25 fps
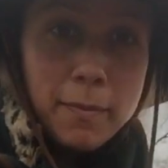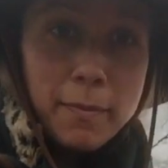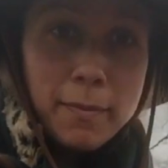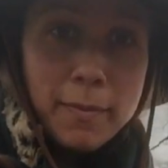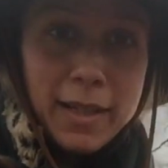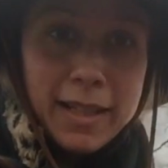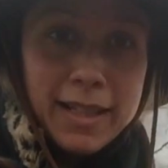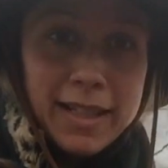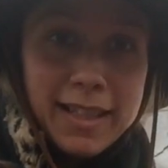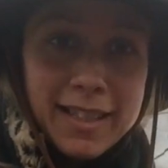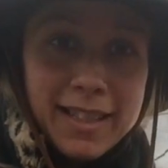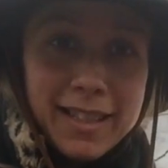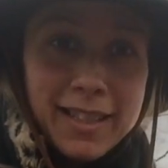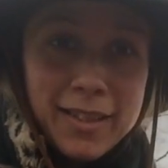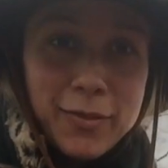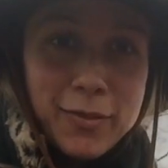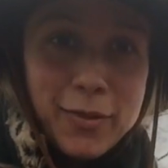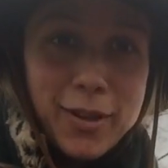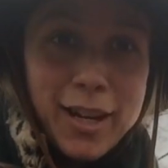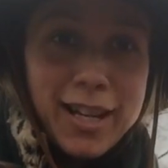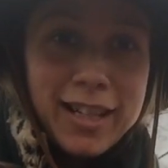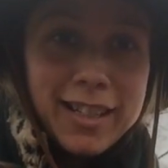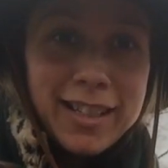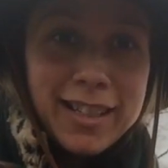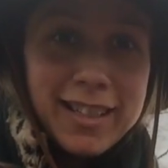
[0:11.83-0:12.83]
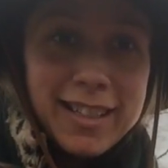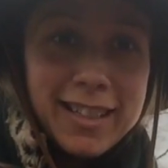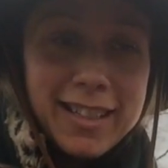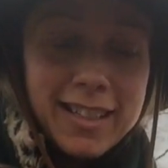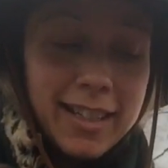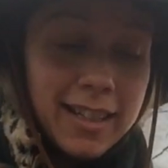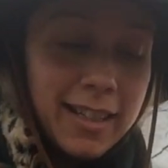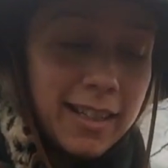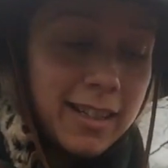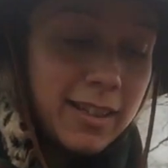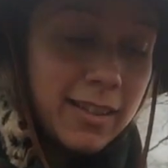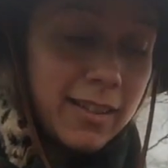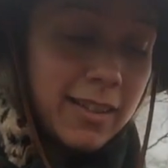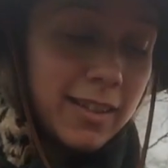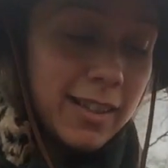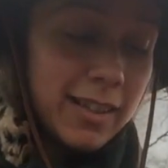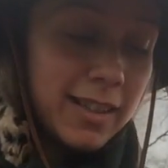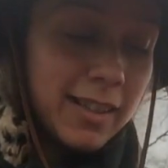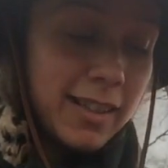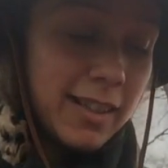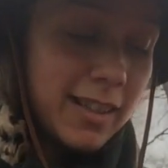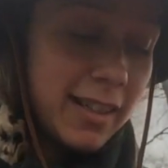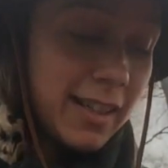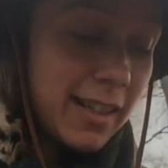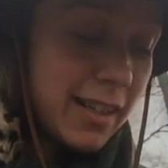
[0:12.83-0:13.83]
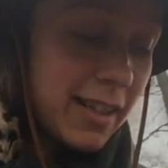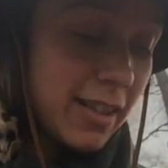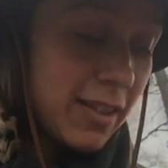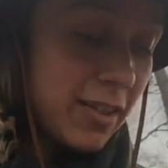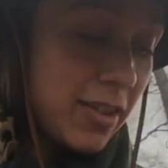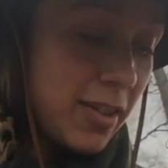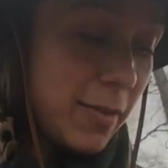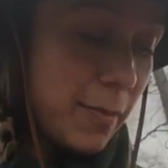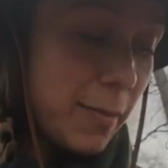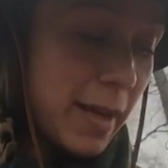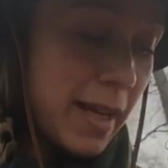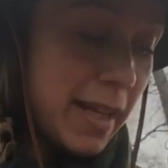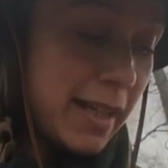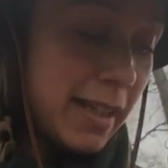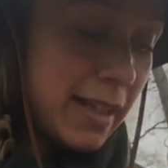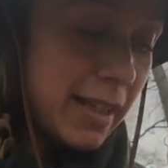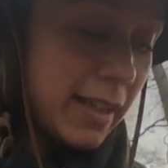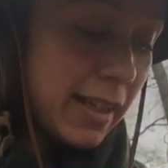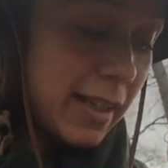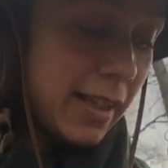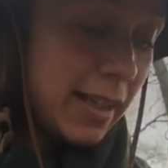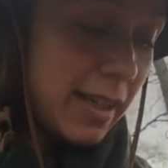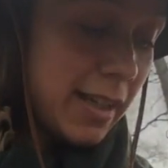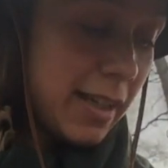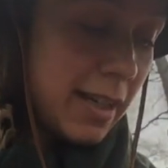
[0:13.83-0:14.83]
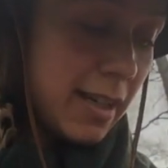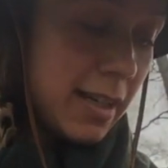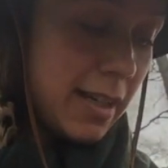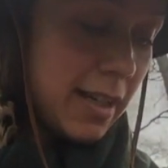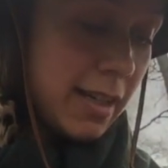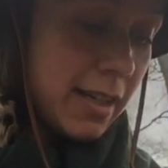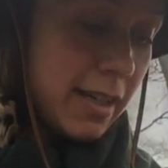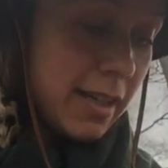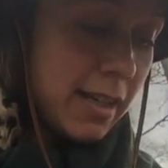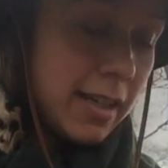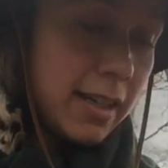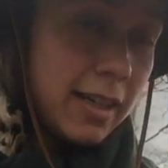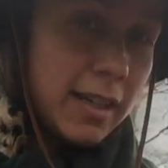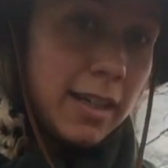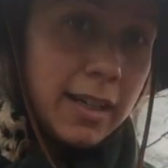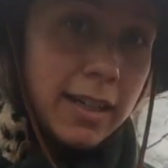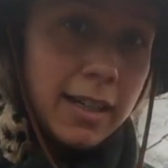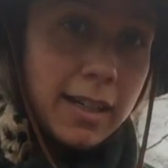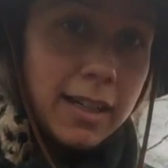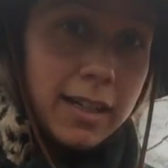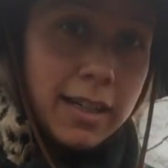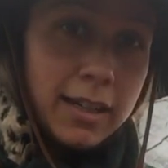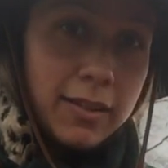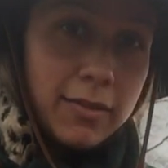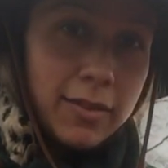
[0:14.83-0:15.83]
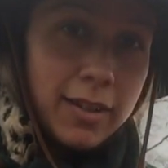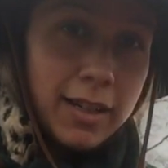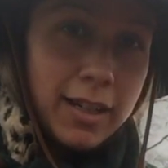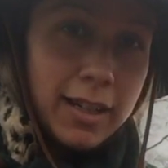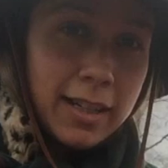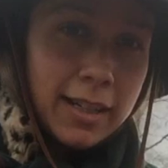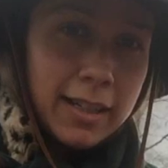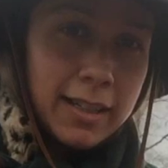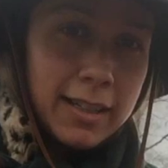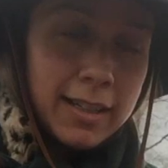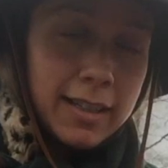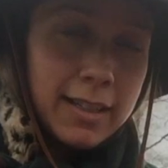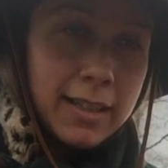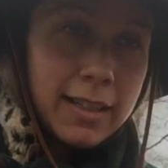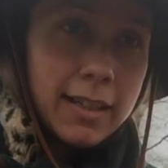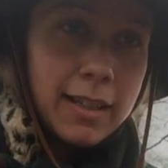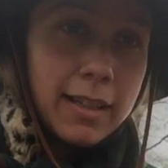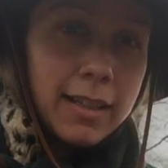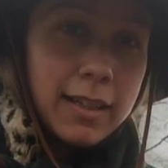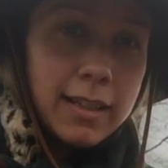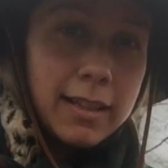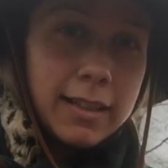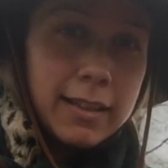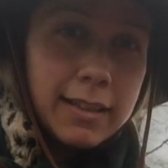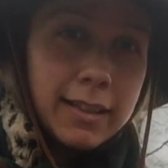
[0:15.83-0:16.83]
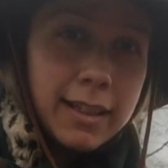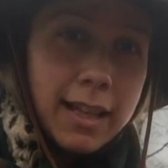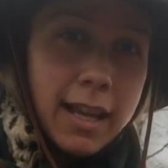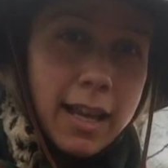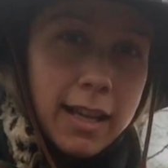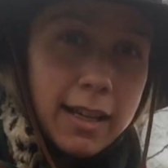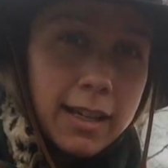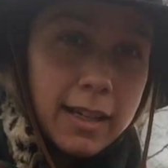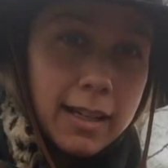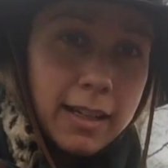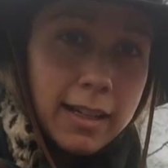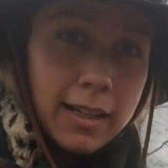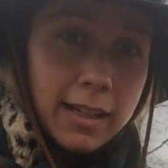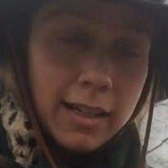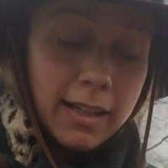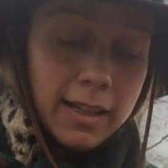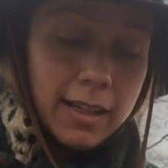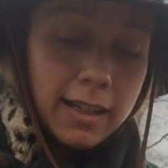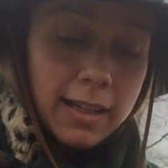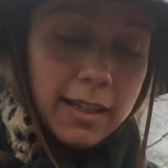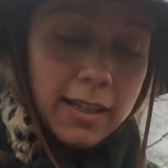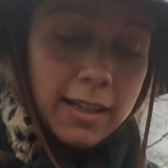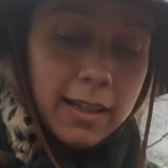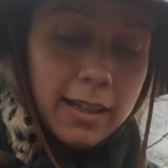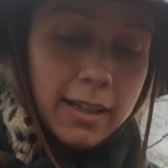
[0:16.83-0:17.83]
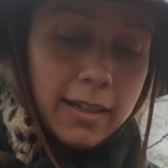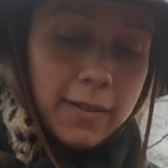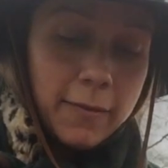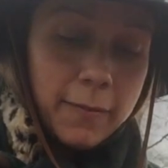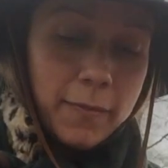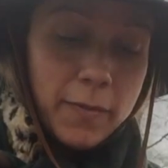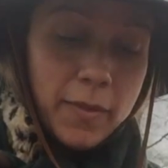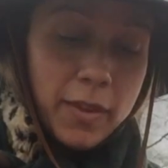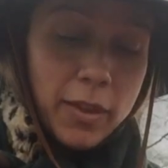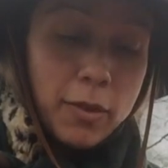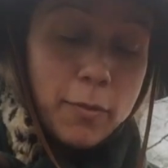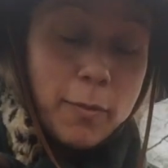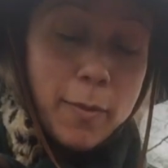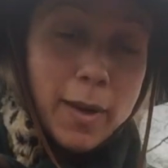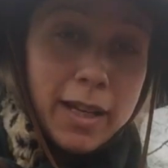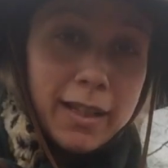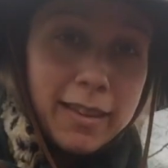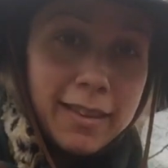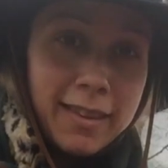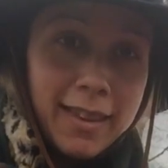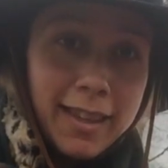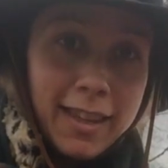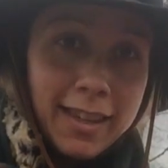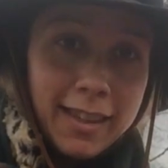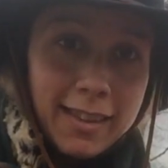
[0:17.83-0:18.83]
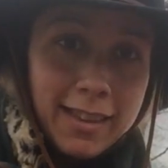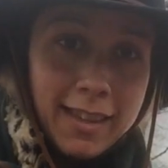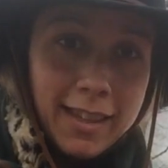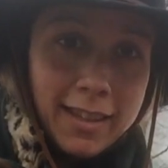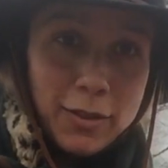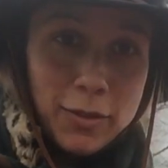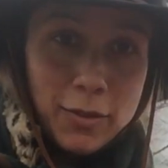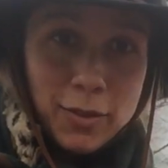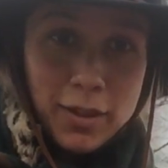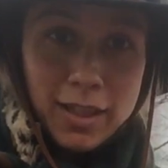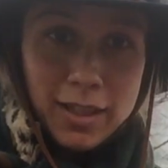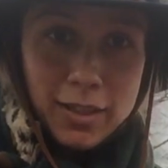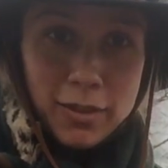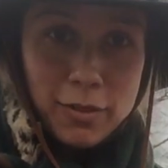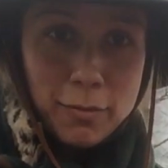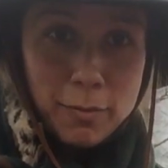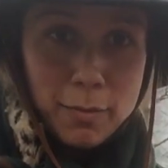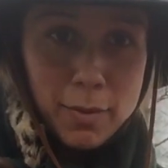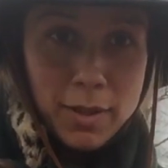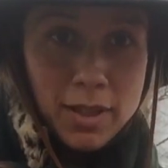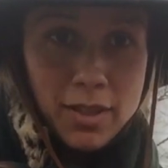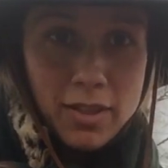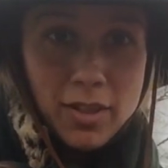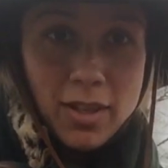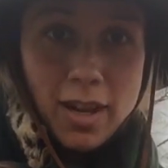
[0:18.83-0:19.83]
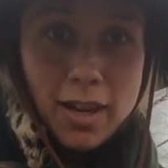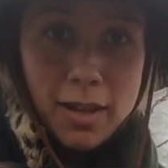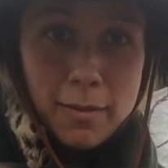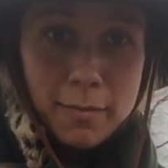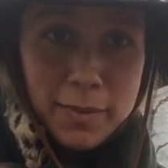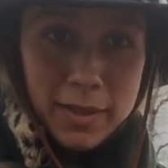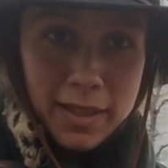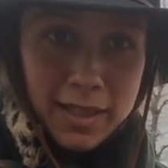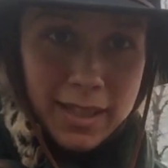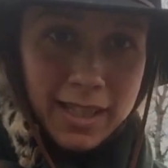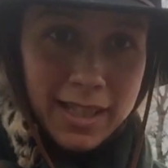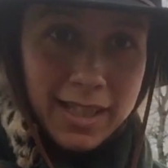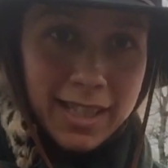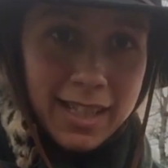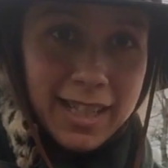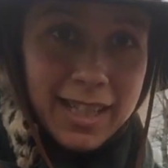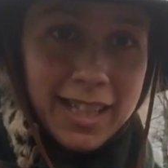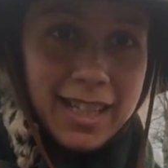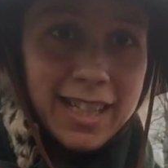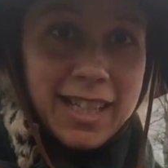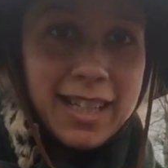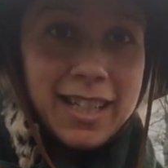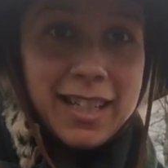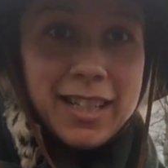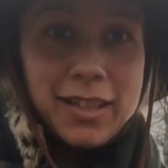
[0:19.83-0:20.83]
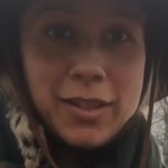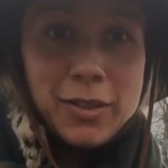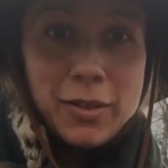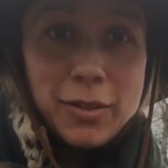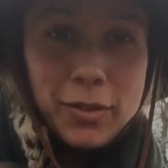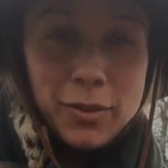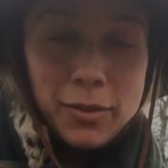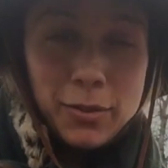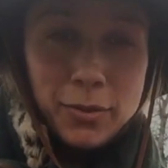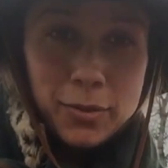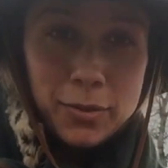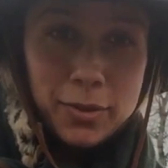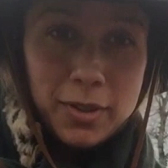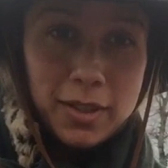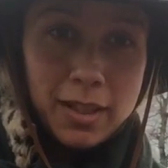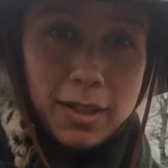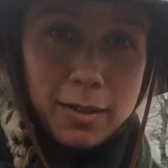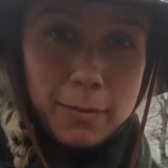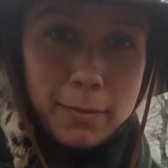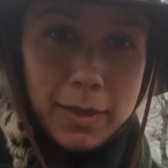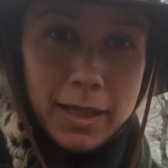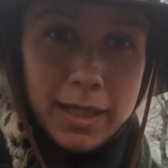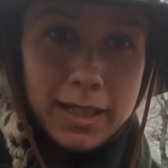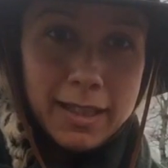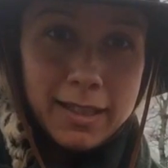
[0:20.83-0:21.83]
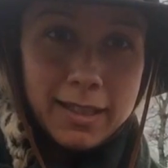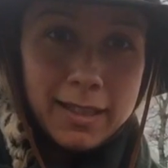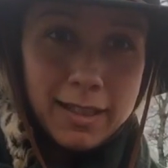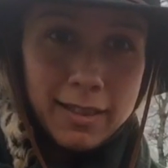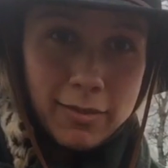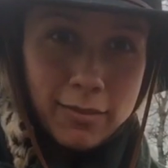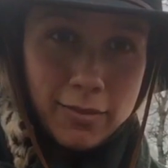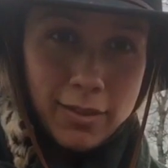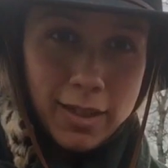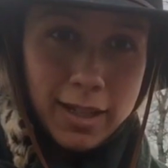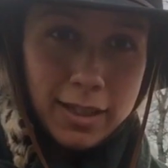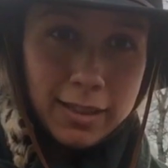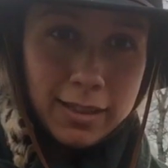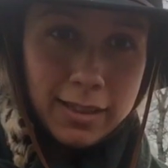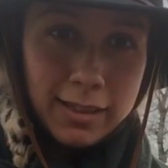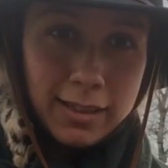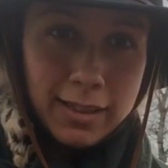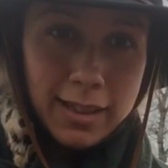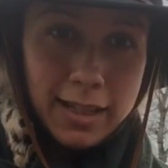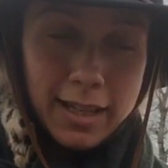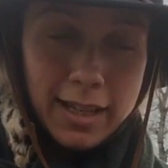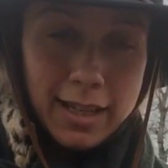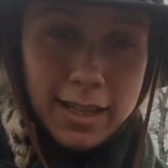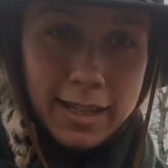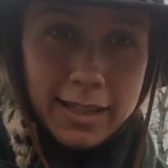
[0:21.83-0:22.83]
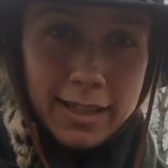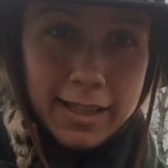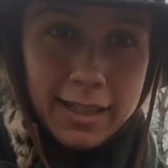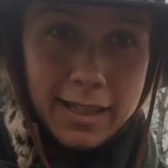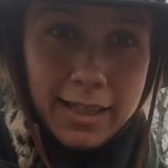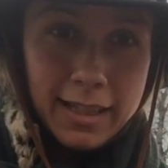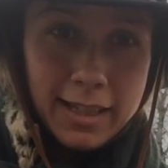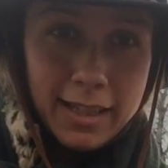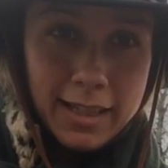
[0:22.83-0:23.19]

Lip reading: medicine rattles and not shamanic rattles is that you might think that you need to be a shaman to use a medicine rattle, and